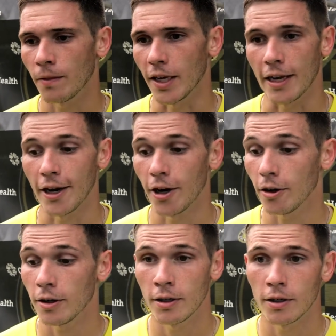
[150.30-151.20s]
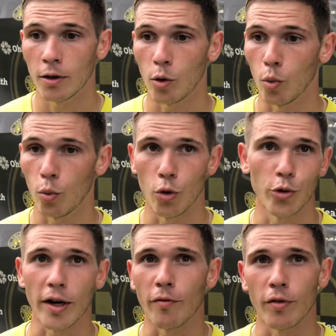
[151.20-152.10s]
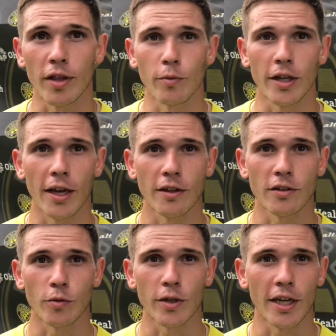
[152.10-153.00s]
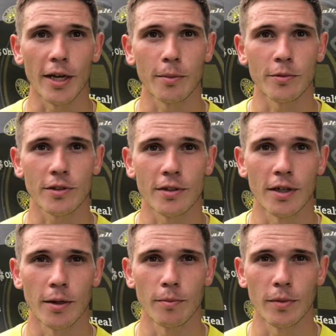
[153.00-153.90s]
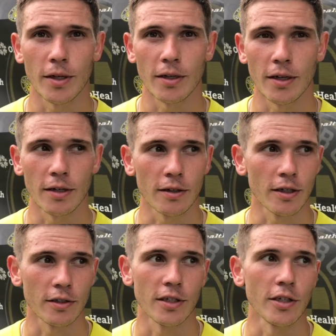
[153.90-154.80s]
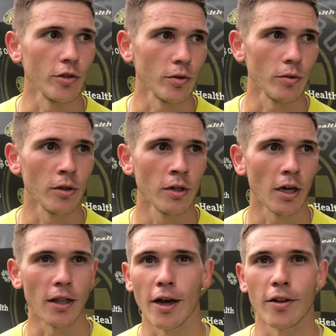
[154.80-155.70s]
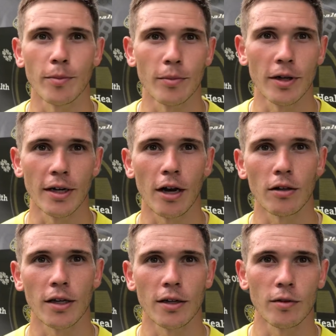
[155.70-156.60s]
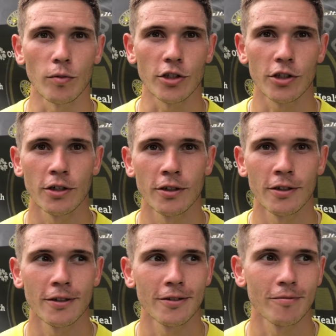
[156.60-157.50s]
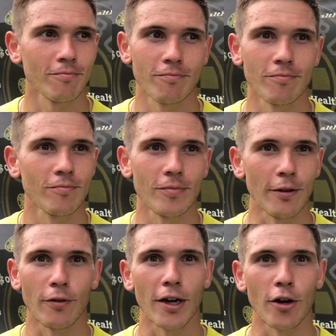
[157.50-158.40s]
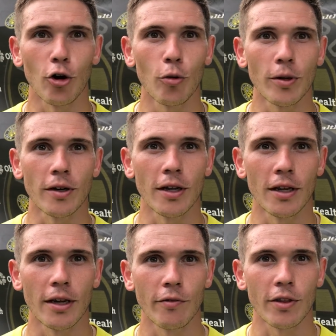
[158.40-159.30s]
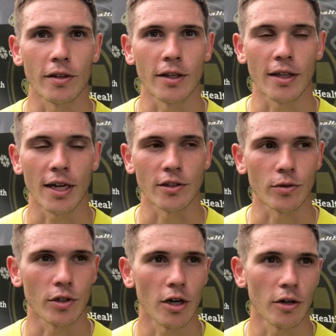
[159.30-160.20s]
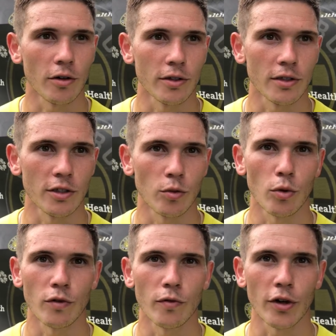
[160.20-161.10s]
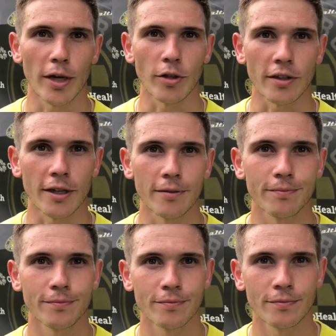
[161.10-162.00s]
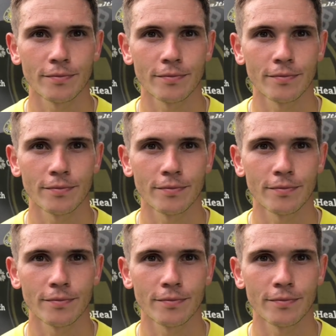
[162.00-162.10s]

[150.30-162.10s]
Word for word: they care we're doing everything we can to win games um, and, and continue to allow them an outlet in which they find hope and, and everything like that. So soccer is, is a wonderful game like that.